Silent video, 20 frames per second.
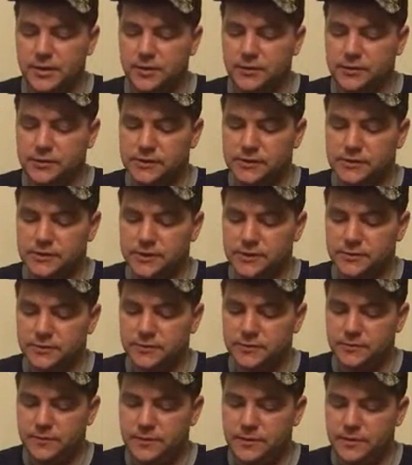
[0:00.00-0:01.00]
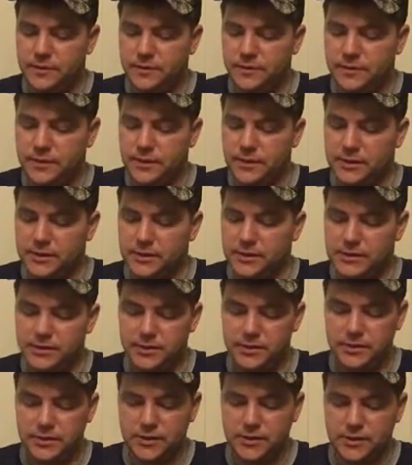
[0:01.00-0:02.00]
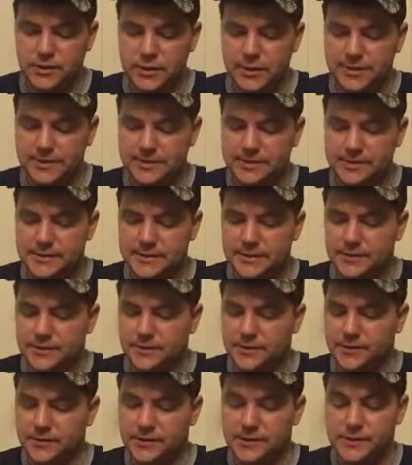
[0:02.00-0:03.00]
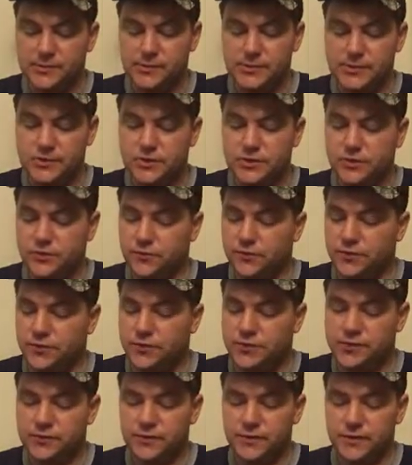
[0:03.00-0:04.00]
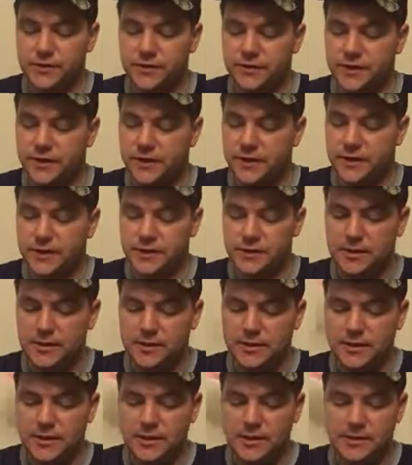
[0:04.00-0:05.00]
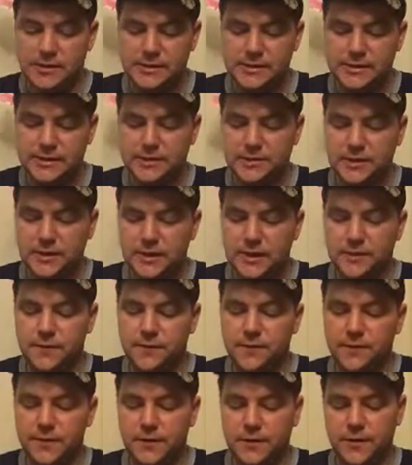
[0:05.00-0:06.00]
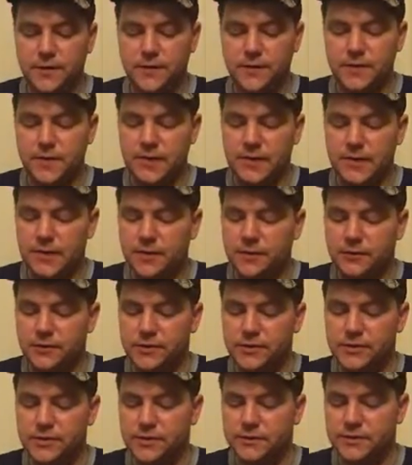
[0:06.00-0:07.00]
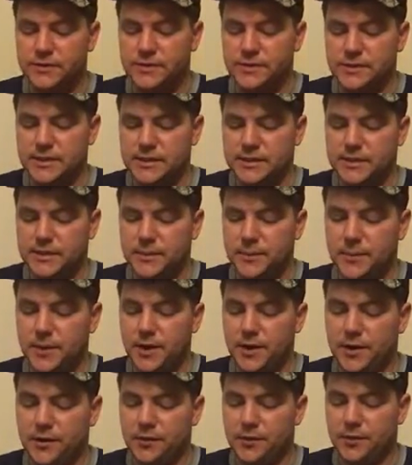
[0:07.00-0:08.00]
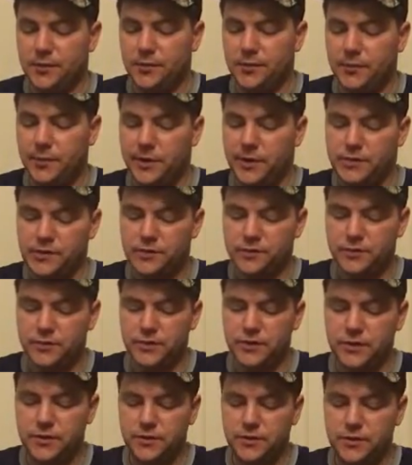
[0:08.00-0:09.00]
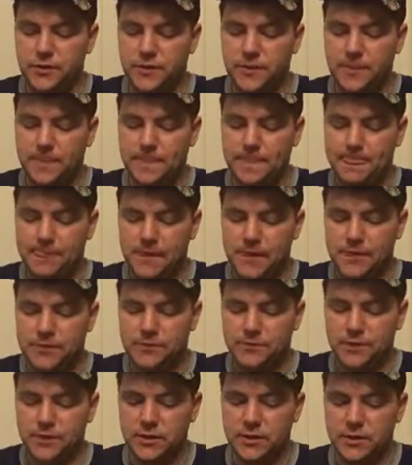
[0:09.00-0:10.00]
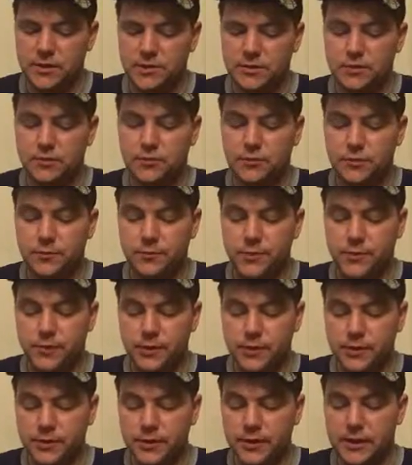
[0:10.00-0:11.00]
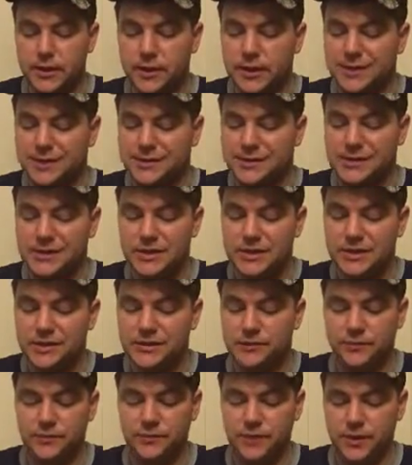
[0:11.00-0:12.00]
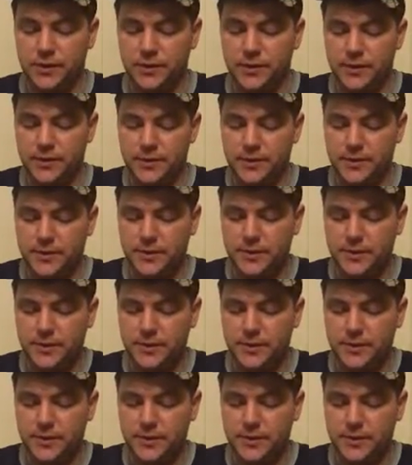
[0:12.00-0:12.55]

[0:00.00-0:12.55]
There was some that shook their heads and thought this was too much of a good thing. It seemed unfair that anyone should possess apparently perpetual youth as well as reputedly inexhaustible wealth.